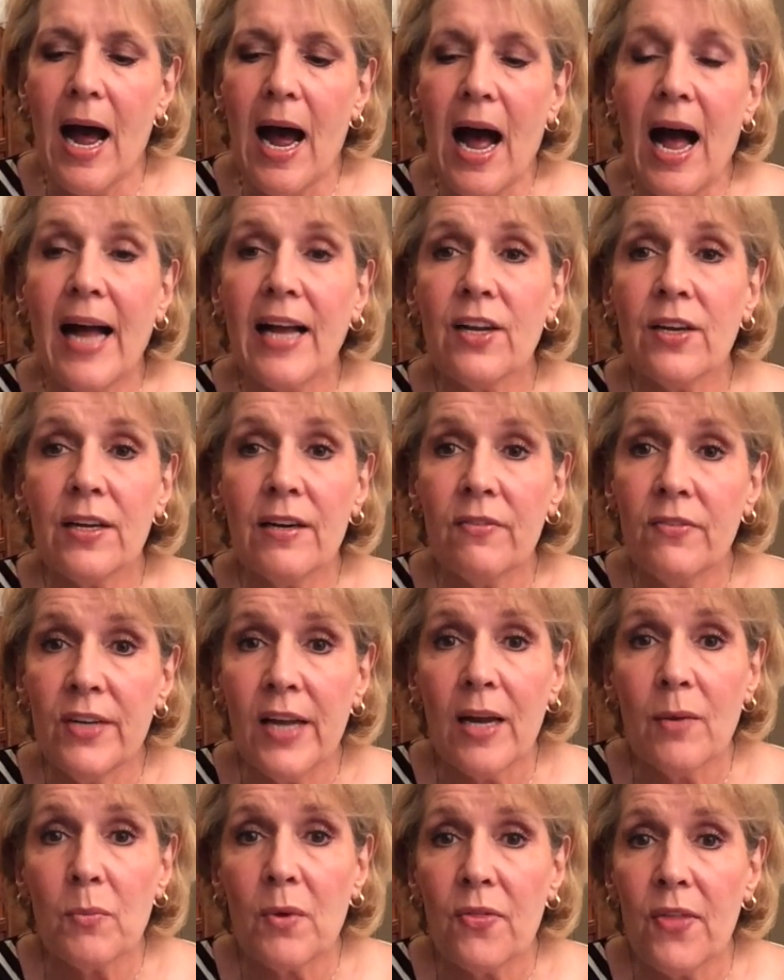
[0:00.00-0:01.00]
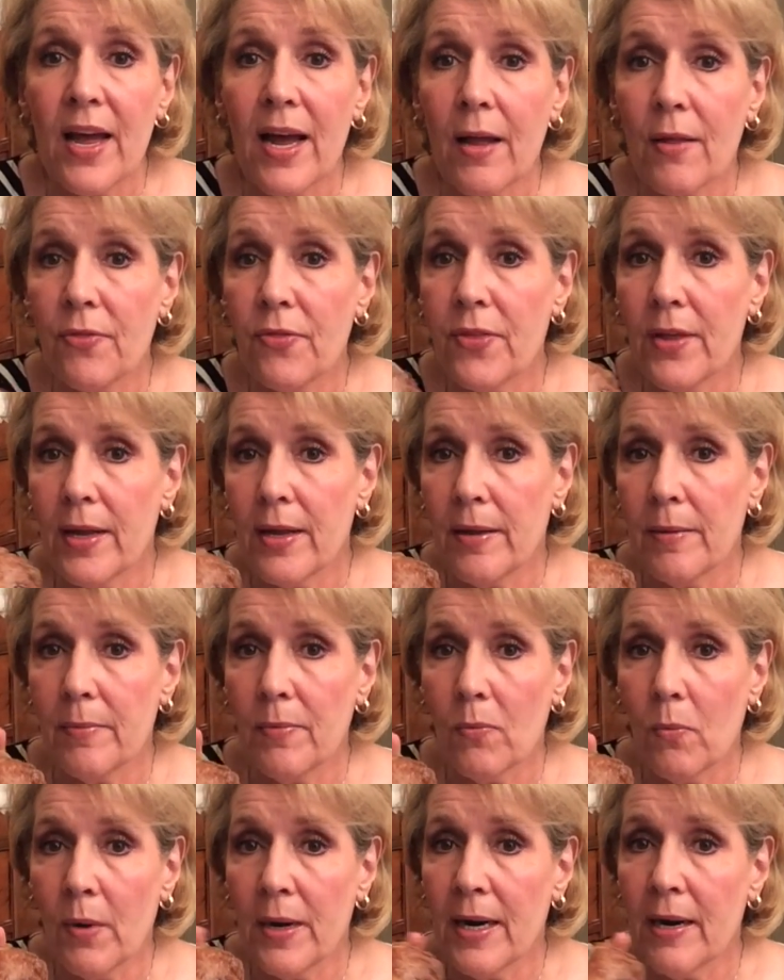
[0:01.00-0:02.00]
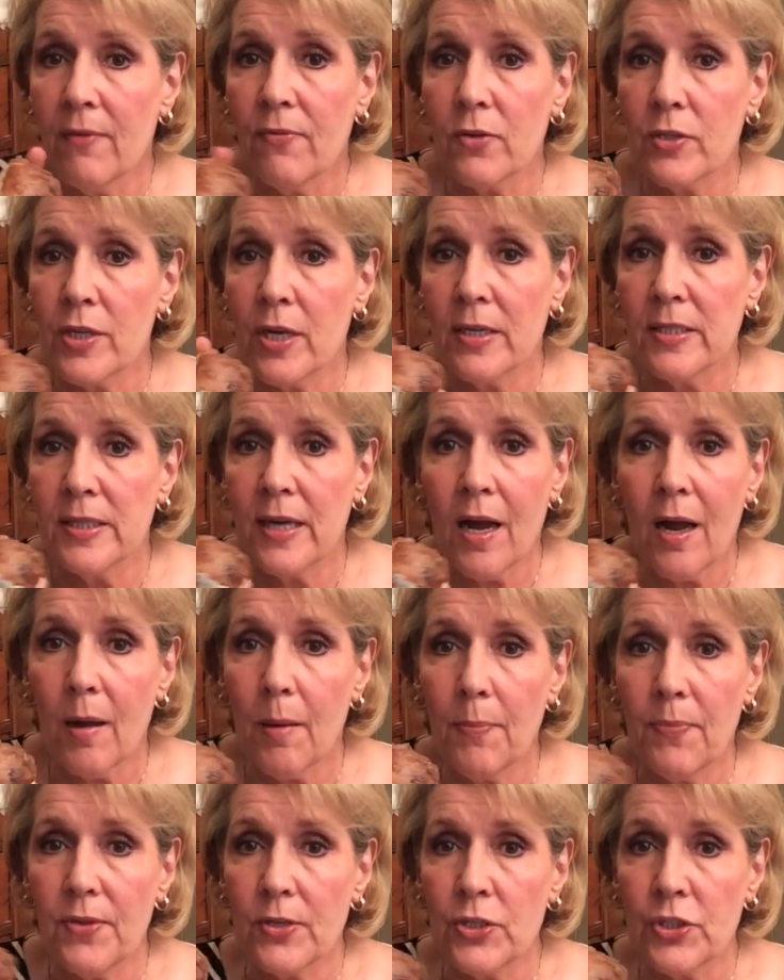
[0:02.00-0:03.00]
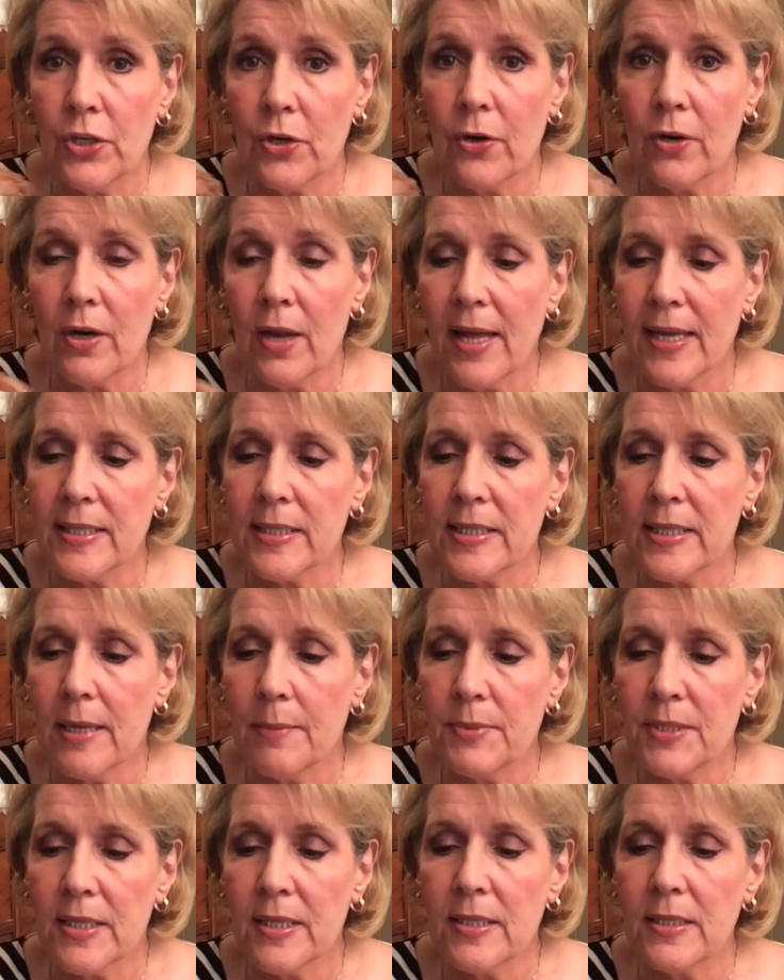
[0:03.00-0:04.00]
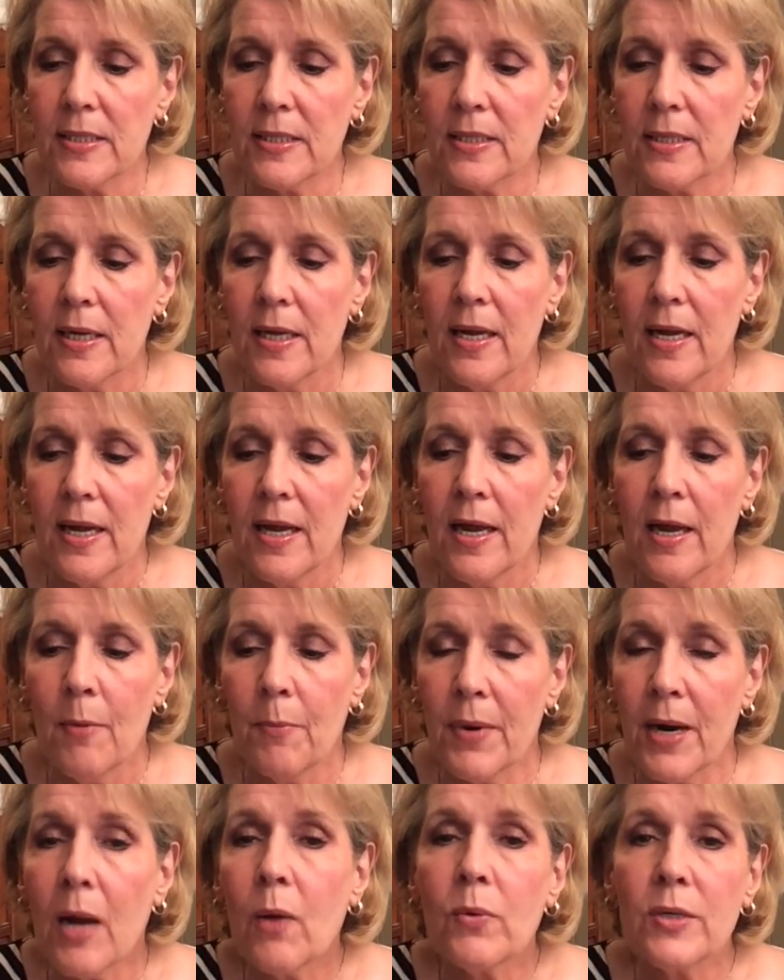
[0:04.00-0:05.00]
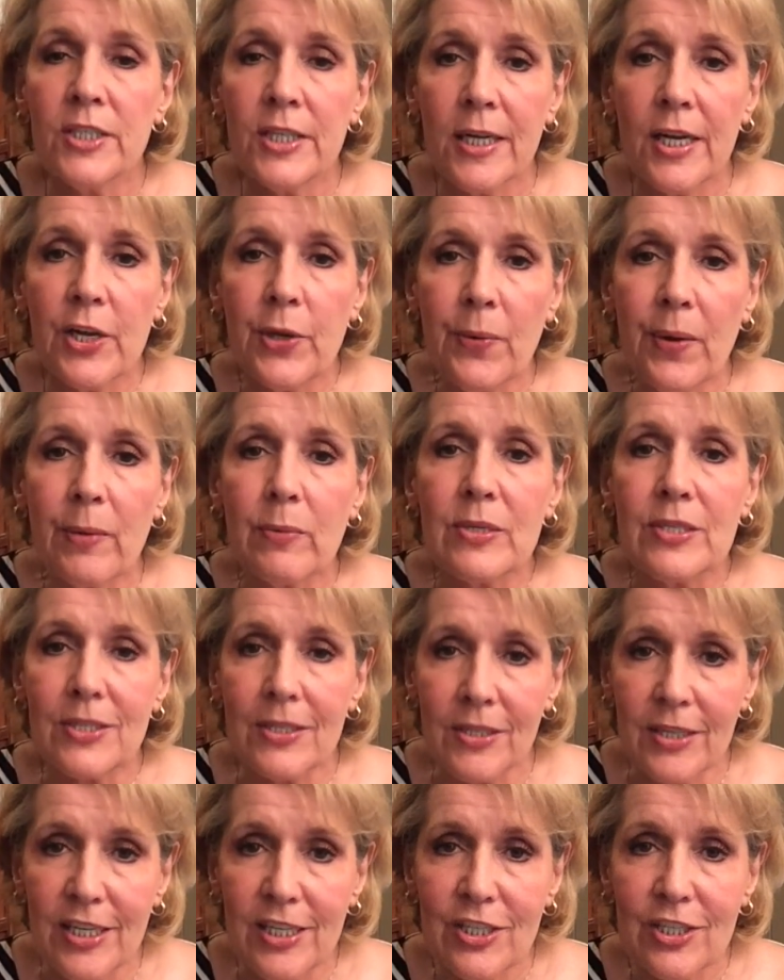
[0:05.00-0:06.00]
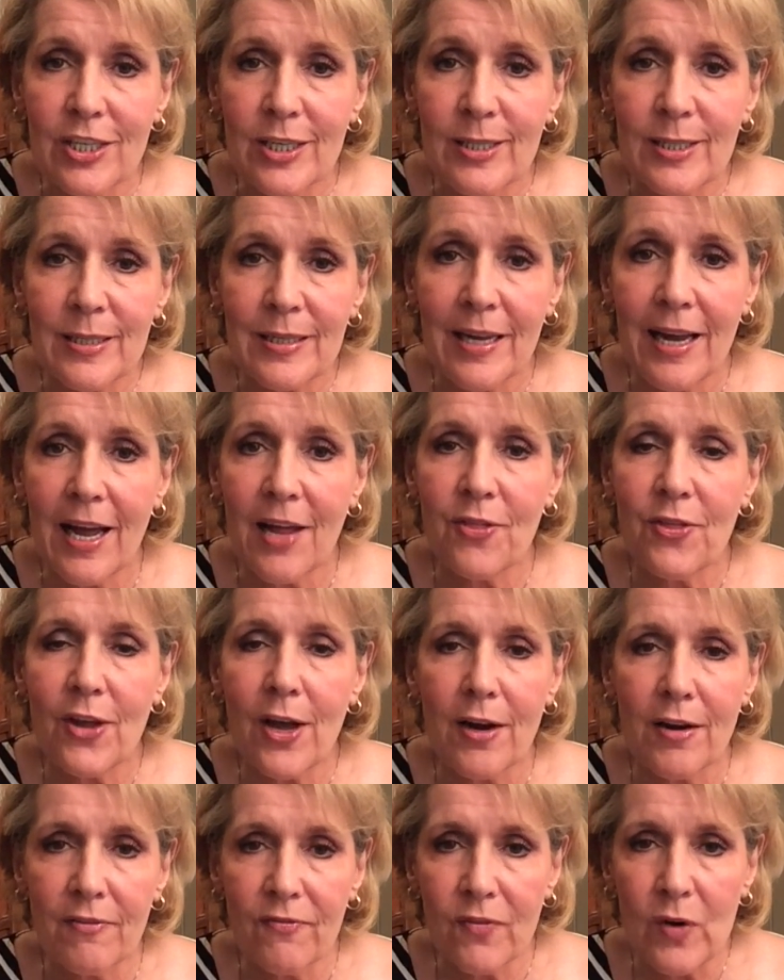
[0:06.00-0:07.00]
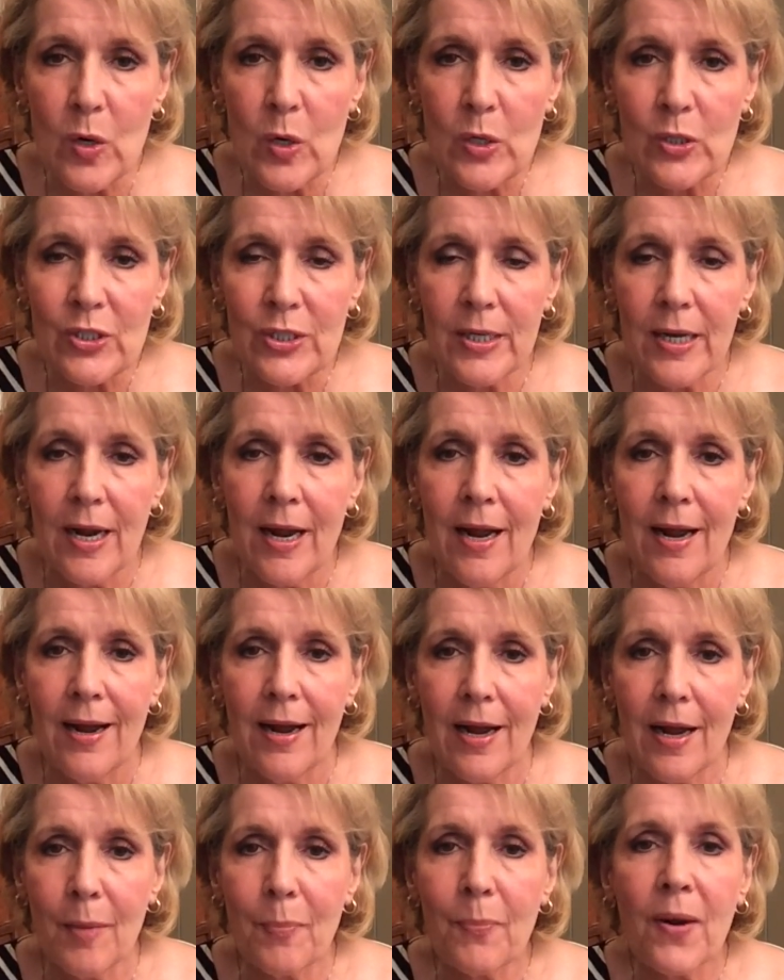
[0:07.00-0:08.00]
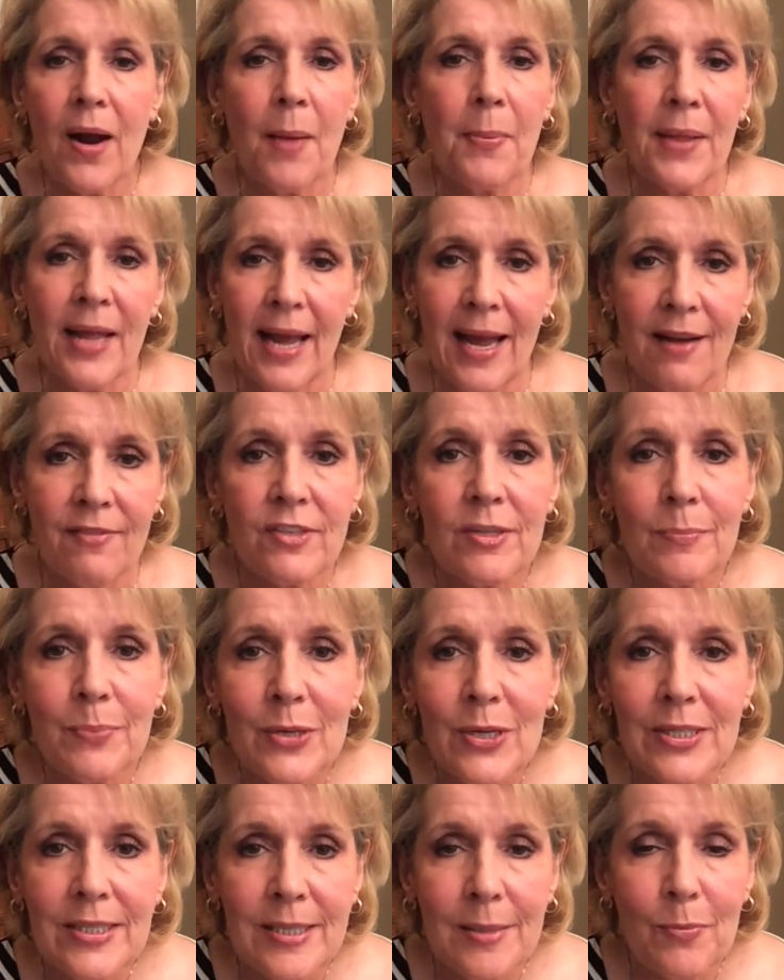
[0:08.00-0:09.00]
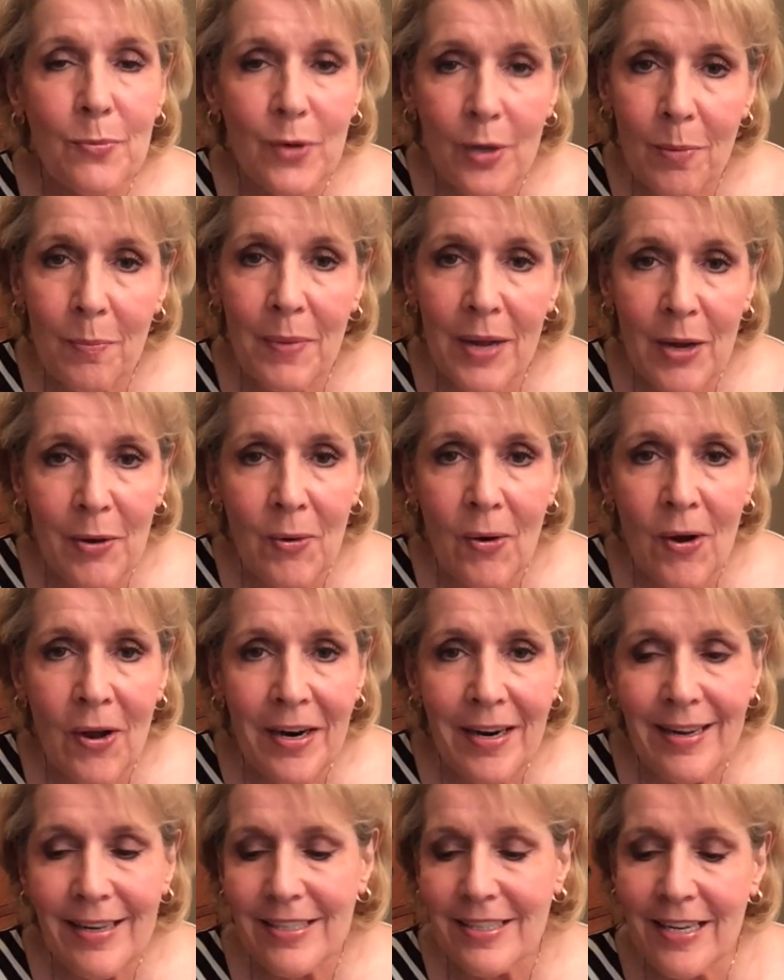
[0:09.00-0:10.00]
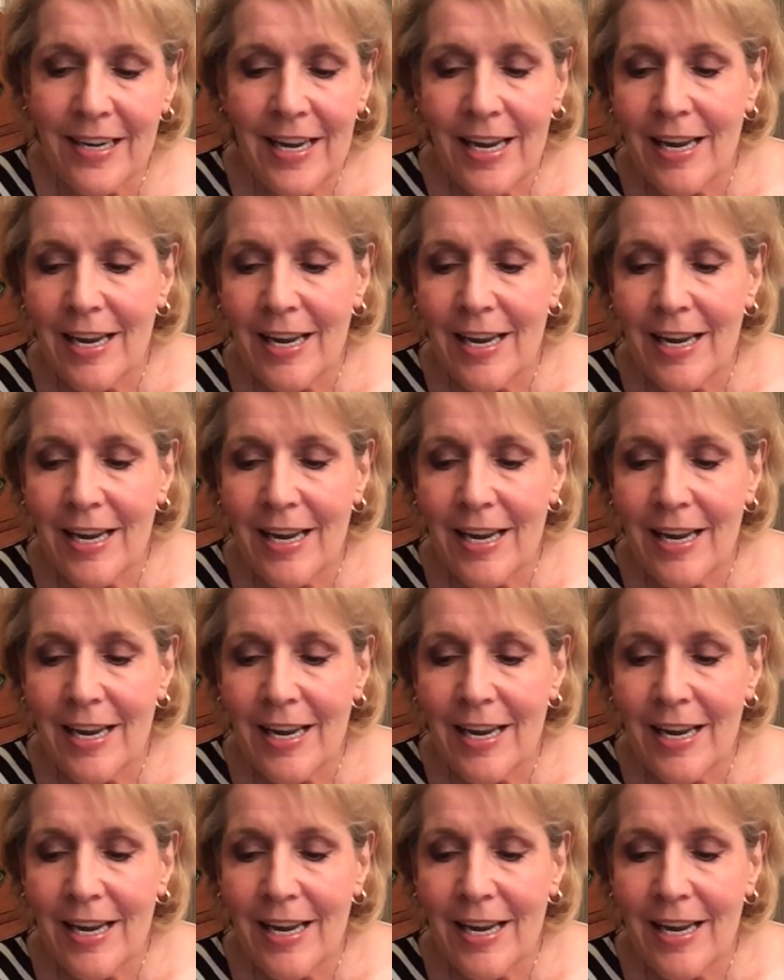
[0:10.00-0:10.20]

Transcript: I could have done without the whatever's on top, the sugar-like substance, but I will tell you it was delicious. I thought at first I'll probably have to put some real butter on it,